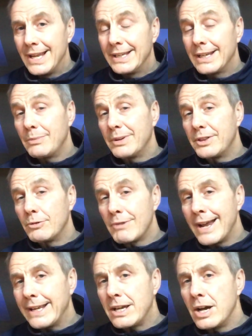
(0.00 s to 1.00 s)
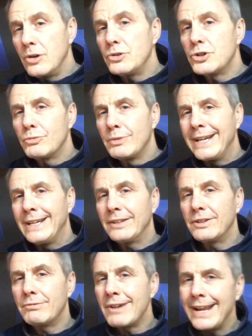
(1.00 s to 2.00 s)
Now with the right coach
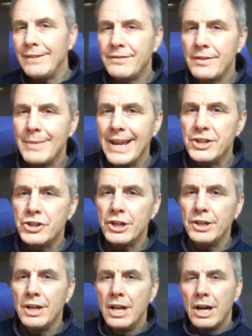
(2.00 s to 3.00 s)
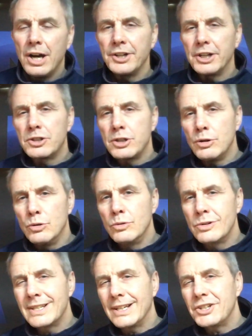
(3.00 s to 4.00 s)
reading the right information on a
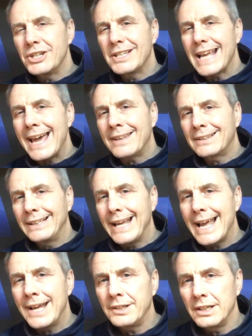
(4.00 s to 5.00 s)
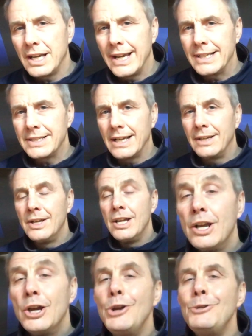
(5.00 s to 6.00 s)
tool such as Athlete Analyzer,
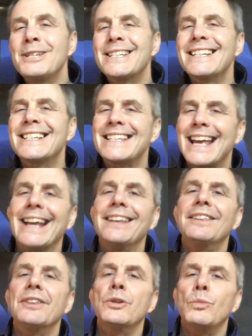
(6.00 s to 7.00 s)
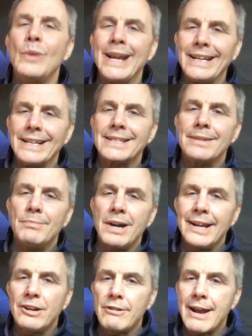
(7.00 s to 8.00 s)
who's to say that the weakness in
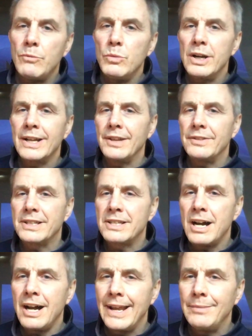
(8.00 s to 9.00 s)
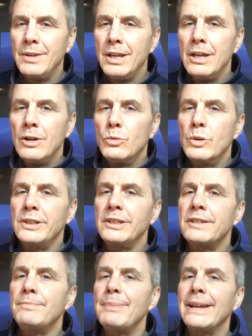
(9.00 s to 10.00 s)
my groundwork at the time
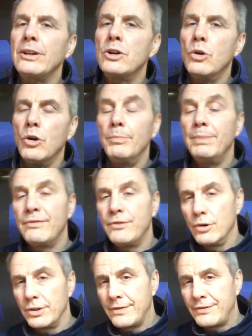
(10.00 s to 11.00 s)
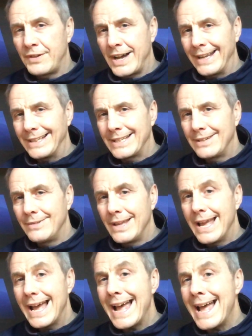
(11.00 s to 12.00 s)
wouldn't have been caught before the fight,
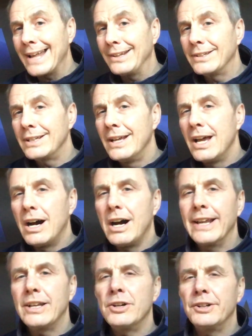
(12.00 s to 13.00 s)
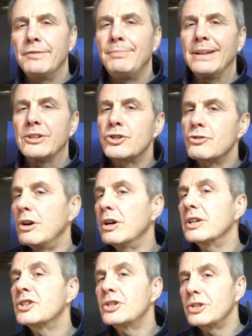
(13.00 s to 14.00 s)
and I could have been
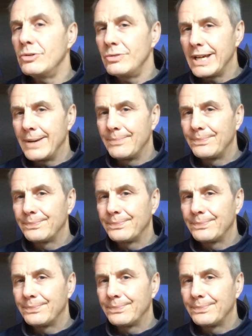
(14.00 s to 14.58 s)
stronger sooner.